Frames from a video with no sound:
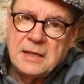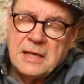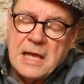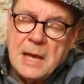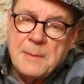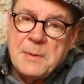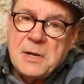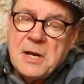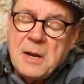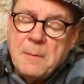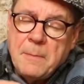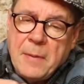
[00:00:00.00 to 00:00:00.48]

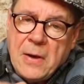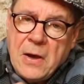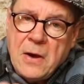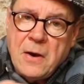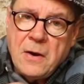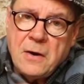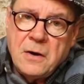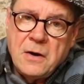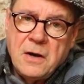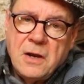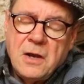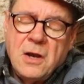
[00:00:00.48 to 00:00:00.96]
I'm in a
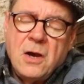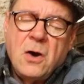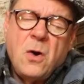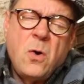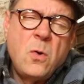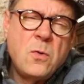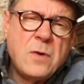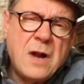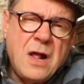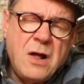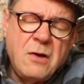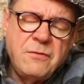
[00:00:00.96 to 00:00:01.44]
bar.
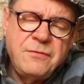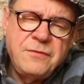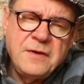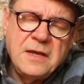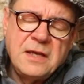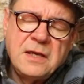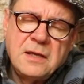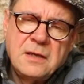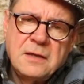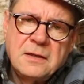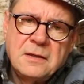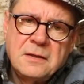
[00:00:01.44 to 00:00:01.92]
Oh,
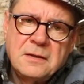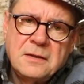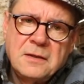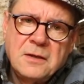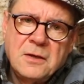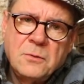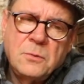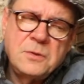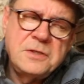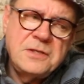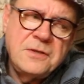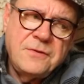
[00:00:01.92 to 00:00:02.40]
Ralfy,
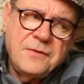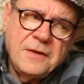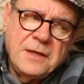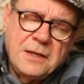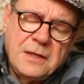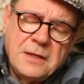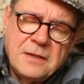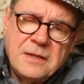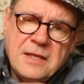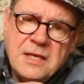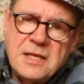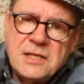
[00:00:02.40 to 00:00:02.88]
what do you
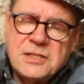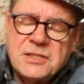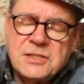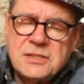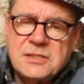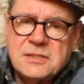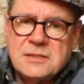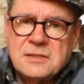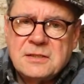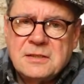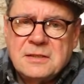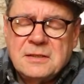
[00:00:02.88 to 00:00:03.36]
think of
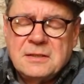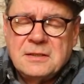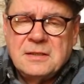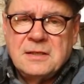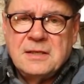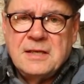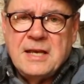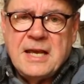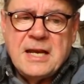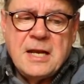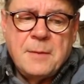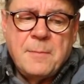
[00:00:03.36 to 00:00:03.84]
this?
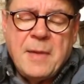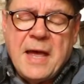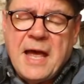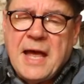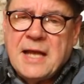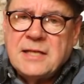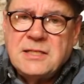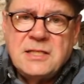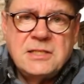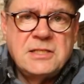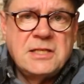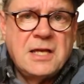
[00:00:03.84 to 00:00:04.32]
And I'm
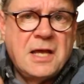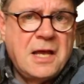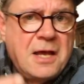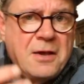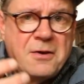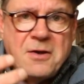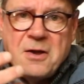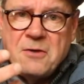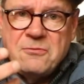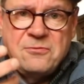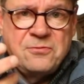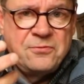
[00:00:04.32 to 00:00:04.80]
handed
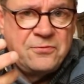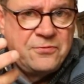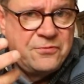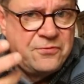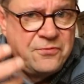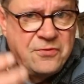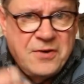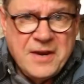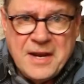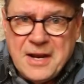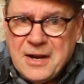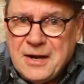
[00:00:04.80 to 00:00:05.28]
a, a
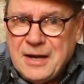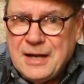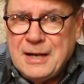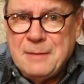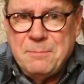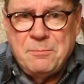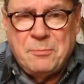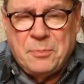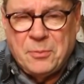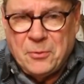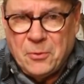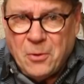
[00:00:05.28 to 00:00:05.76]

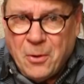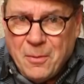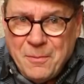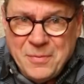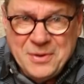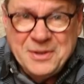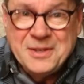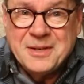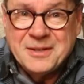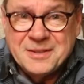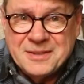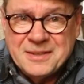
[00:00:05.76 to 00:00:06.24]
fairly
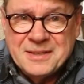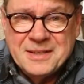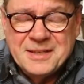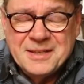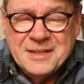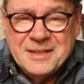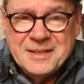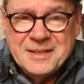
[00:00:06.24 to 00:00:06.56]
prominent,